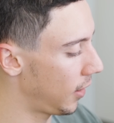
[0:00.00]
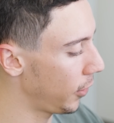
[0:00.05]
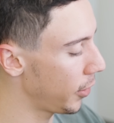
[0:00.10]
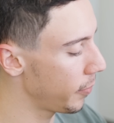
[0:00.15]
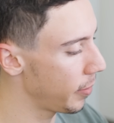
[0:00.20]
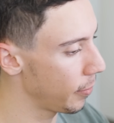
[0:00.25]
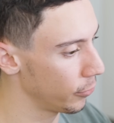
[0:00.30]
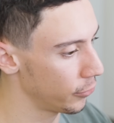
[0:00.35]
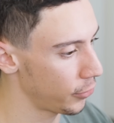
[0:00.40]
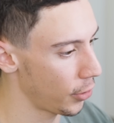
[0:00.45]
A
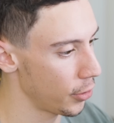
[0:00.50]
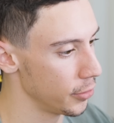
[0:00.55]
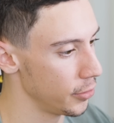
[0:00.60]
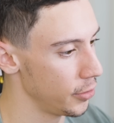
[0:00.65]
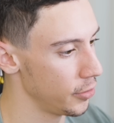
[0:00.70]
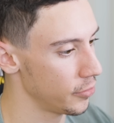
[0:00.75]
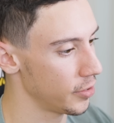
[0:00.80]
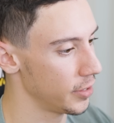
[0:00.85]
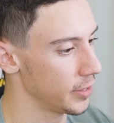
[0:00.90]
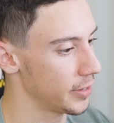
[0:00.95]
lot of people don't
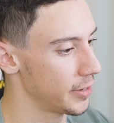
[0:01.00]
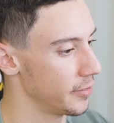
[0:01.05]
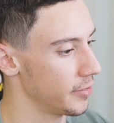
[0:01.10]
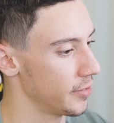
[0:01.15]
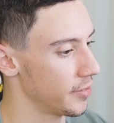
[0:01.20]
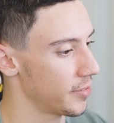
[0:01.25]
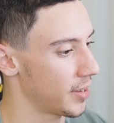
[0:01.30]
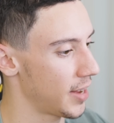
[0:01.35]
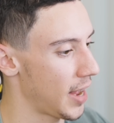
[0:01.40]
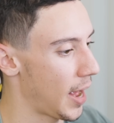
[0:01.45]
use it because
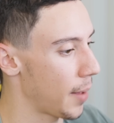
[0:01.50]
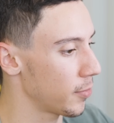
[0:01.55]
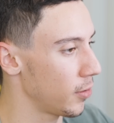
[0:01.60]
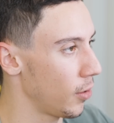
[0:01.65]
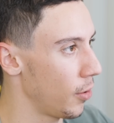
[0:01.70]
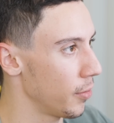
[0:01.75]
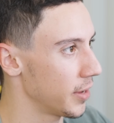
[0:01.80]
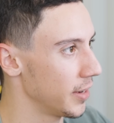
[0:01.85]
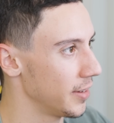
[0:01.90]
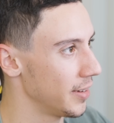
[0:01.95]
it's a caps
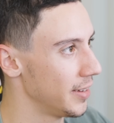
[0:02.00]
lock.